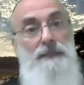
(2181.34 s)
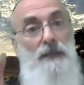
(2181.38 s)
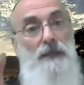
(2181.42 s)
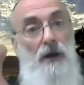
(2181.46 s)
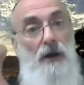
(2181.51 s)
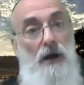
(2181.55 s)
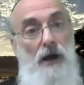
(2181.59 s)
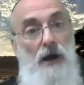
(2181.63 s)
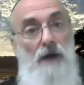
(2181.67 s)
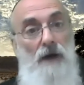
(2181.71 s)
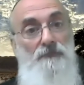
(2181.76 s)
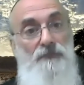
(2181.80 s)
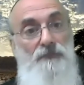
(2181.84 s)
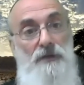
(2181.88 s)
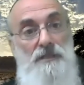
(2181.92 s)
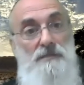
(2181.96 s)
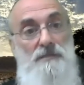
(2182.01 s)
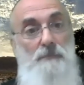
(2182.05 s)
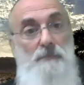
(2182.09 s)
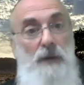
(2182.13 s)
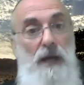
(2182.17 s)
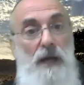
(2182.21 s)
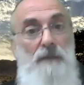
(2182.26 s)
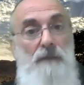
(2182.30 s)
into office
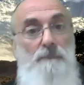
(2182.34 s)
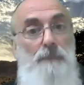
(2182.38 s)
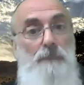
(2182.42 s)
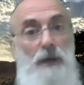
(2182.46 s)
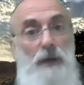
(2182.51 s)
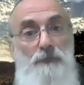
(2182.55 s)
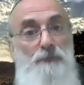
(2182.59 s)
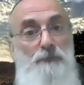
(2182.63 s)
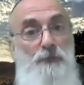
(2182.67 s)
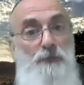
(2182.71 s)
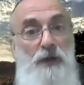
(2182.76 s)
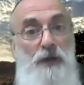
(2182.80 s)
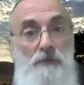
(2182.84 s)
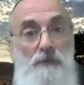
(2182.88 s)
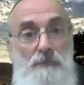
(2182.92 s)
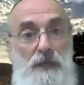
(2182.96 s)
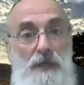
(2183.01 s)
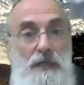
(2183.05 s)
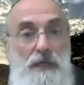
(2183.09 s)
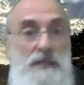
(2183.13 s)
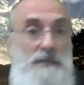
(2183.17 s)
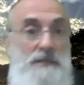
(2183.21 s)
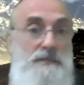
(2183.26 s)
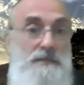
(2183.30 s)
by, by fair
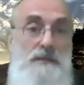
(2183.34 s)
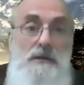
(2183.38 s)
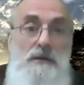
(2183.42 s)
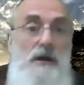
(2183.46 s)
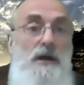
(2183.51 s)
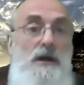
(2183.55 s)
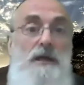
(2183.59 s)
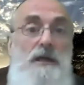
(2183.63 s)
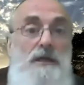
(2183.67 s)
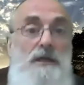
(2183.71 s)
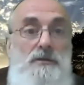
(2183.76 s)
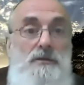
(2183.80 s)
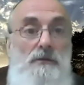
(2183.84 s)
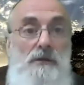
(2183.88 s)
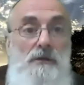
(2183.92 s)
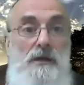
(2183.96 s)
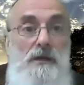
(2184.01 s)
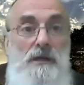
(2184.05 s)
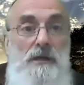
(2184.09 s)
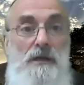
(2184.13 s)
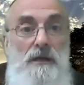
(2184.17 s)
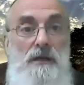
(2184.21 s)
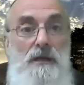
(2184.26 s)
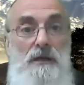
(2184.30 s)
means, the
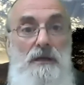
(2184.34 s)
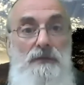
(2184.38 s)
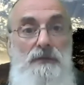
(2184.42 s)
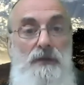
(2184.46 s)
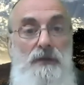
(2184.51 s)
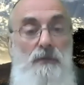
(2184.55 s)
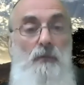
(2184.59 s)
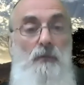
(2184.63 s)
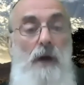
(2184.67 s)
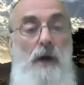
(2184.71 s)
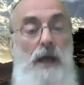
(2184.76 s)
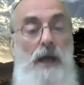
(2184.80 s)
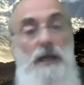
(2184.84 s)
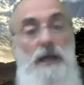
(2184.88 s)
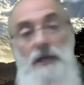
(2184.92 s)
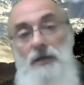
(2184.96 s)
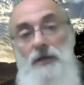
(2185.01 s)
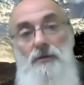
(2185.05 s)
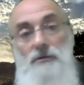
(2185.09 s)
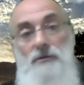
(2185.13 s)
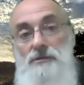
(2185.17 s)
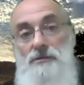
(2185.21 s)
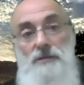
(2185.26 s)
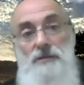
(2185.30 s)
hunky-dory, then why
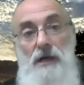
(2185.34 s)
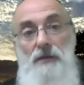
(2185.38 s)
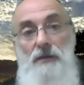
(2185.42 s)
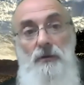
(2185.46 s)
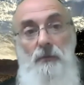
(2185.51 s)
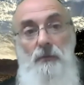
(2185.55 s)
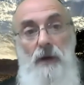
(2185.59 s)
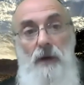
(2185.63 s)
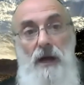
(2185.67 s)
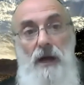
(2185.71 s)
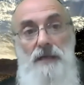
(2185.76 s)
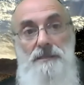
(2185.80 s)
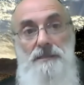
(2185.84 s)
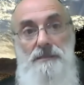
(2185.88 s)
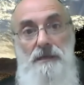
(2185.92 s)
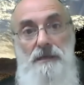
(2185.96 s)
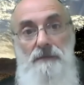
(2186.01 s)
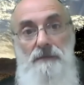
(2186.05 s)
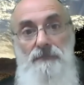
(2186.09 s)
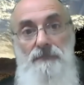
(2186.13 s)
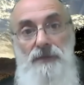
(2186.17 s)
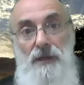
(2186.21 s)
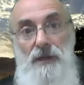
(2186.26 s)
accuse otherwise?